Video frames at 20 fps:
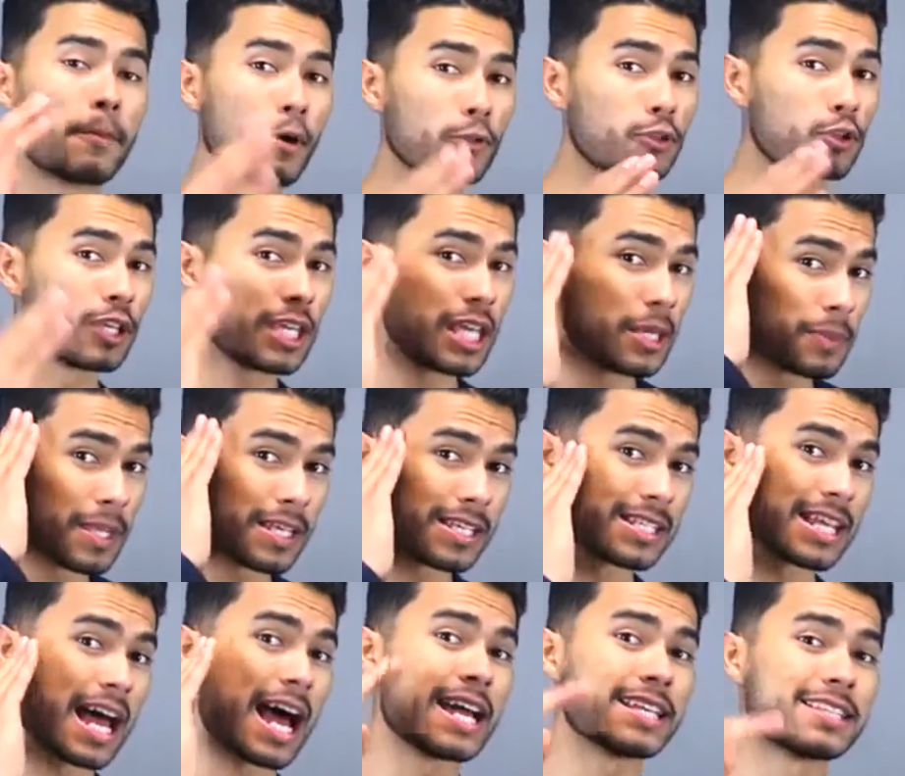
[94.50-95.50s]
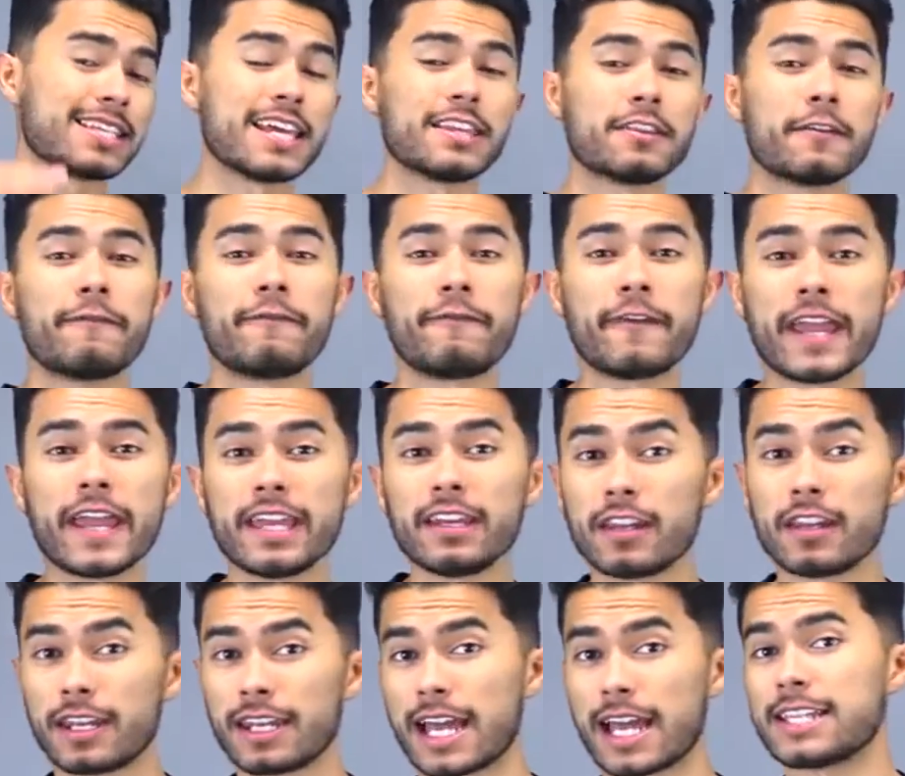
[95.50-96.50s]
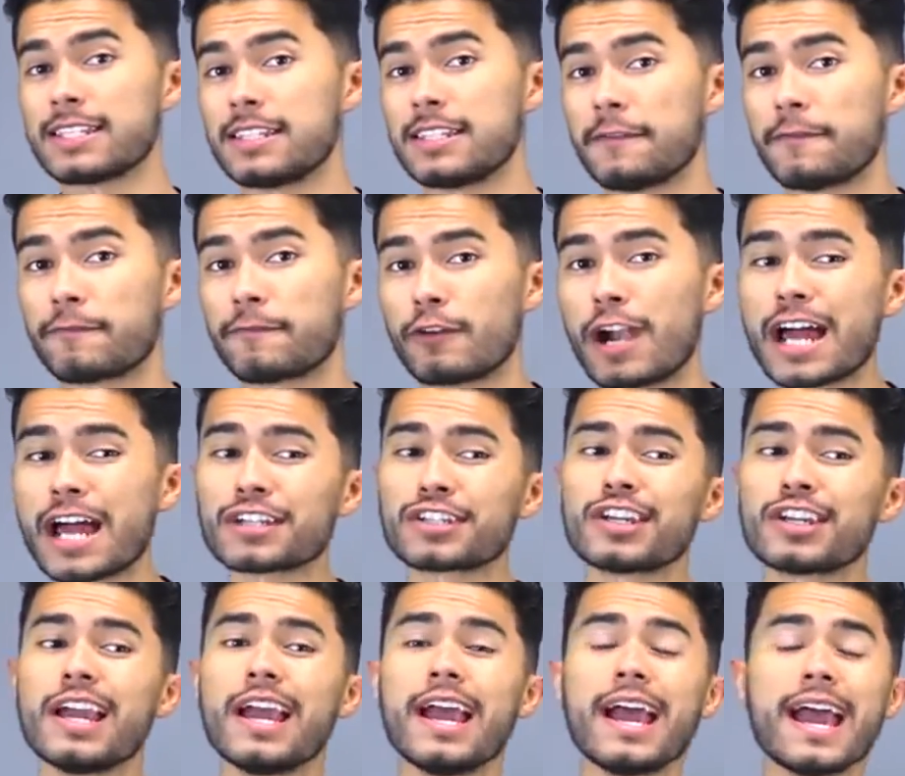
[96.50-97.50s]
both to keep the sides in the fade nicely fresh